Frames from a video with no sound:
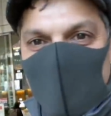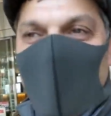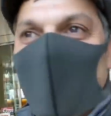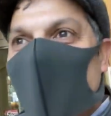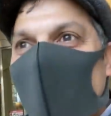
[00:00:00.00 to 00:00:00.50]

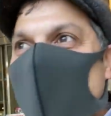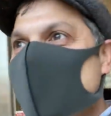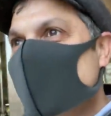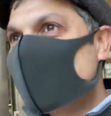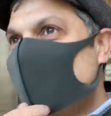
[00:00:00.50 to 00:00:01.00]
quite often
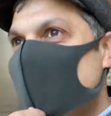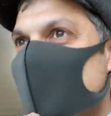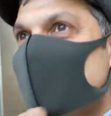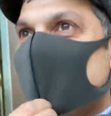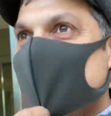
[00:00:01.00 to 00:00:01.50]
to
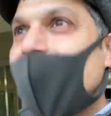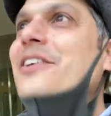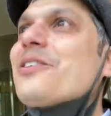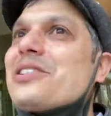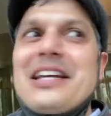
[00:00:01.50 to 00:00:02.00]
to the
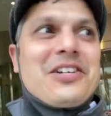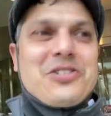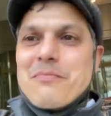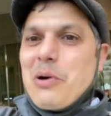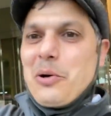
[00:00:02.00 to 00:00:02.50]
Tokyo
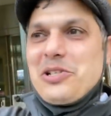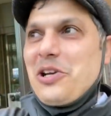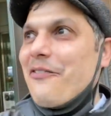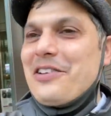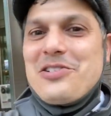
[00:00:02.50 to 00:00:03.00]
Station post
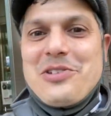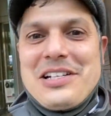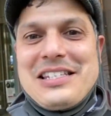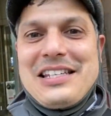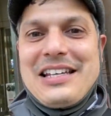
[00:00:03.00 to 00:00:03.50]
office. You
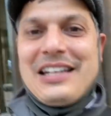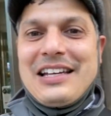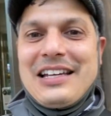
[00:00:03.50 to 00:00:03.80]
can see